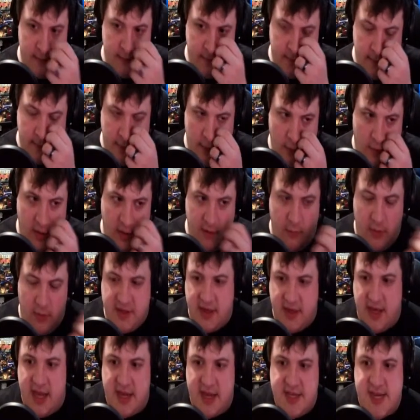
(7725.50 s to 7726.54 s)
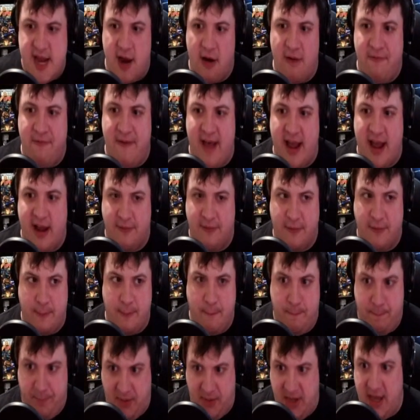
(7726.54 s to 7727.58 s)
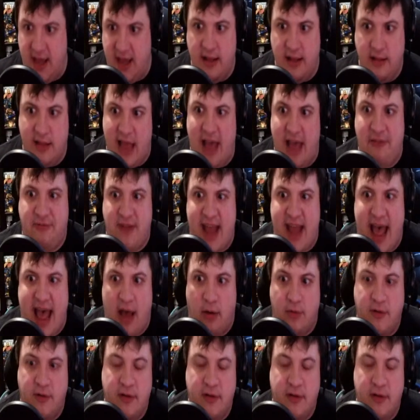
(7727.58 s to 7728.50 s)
What's a kid terrified of? Being left out.